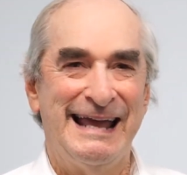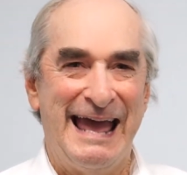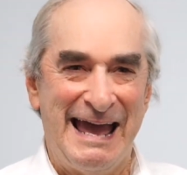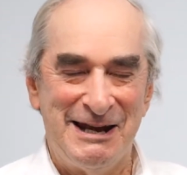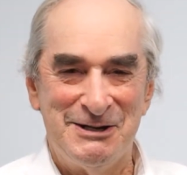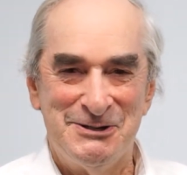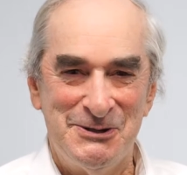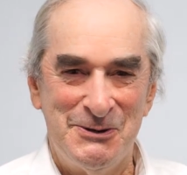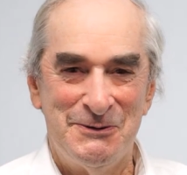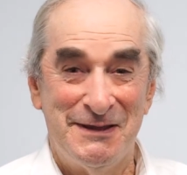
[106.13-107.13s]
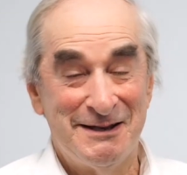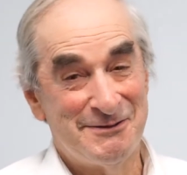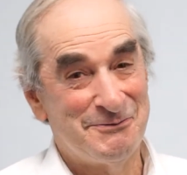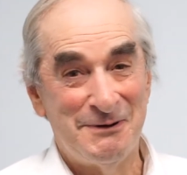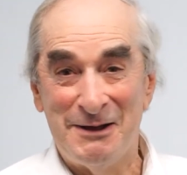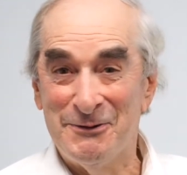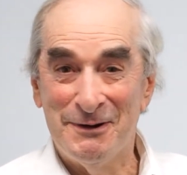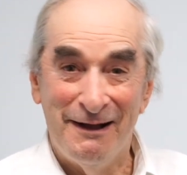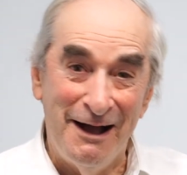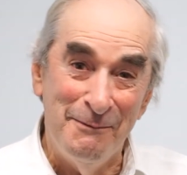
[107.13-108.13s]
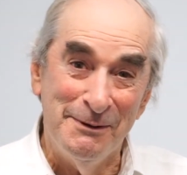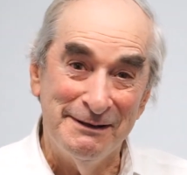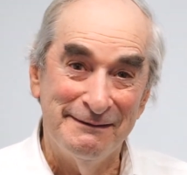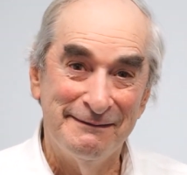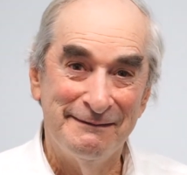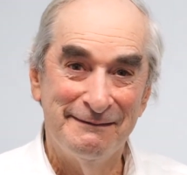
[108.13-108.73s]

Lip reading: attitude that's rather common.